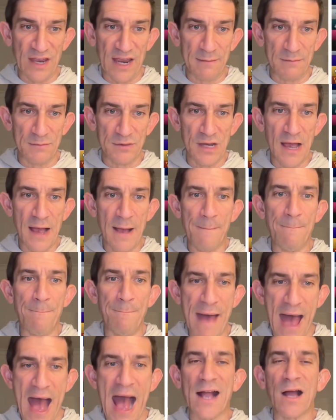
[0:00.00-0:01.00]
games
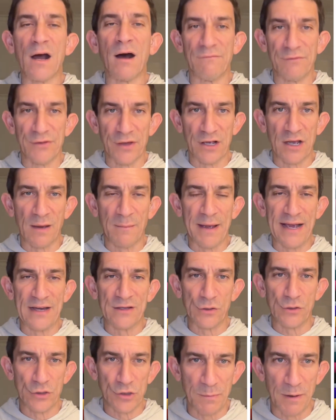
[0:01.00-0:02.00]
back of the
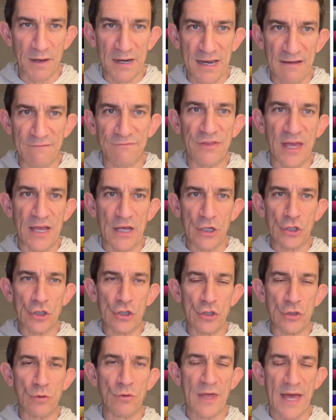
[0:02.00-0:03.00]
Commanders, but if they could
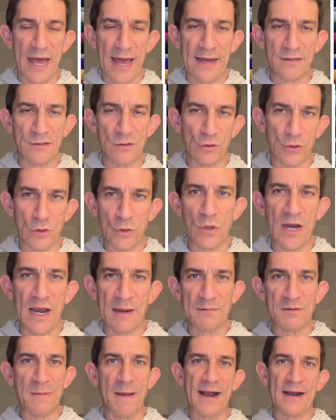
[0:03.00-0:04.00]
do that, they're 2
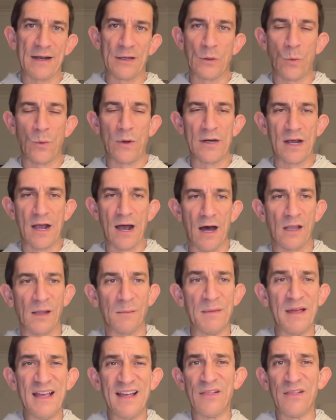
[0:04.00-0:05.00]
games back in the win
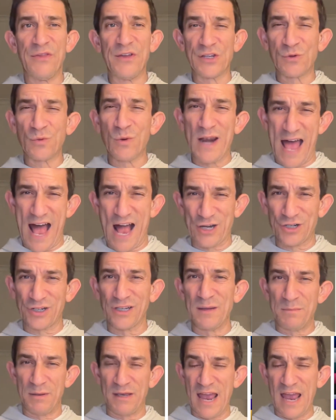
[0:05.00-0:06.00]
column. This would
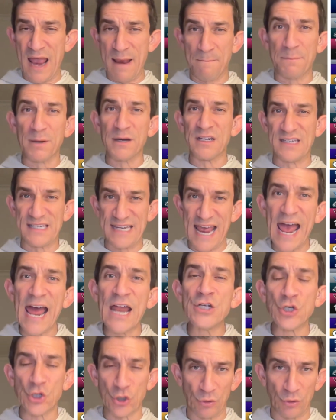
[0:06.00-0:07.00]
actually be a
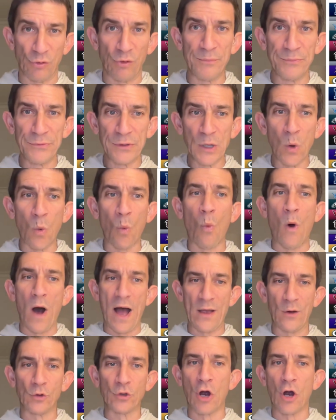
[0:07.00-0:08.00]
potential
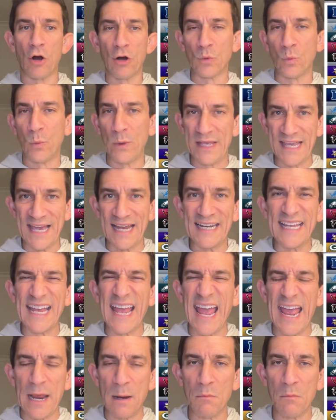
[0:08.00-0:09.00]
wild card weekend
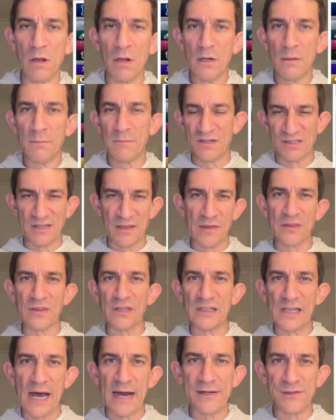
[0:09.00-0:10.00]
game, because I think
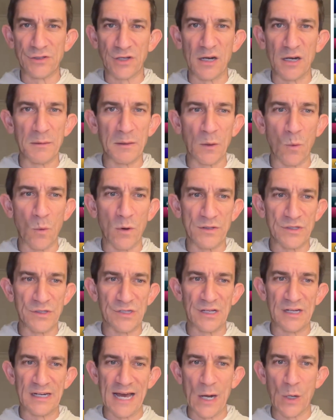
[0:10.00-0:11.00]
the Lions are going to be the 1
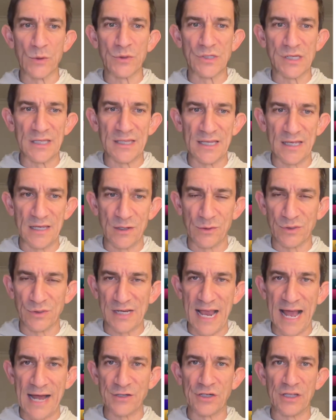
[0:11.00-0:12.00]
seed. I don't see the Eagles
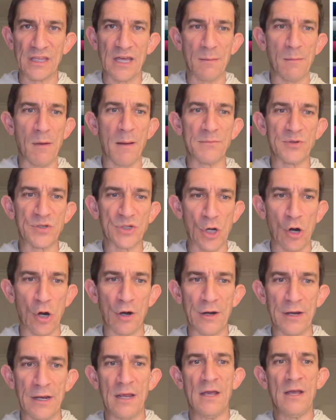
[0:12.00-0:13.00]
catching them. I'm
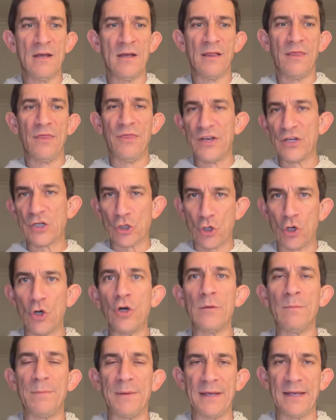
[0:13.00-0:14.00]
sorry. This
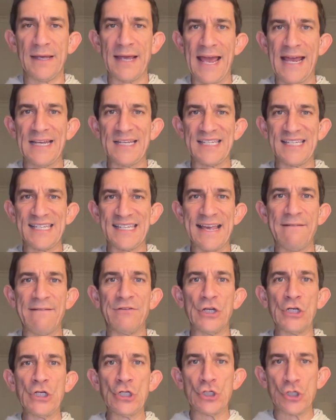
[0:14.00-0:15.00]
could be a
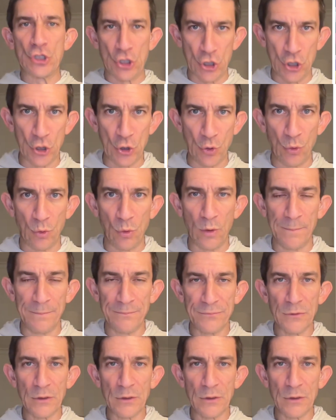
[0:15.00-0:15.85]
7-2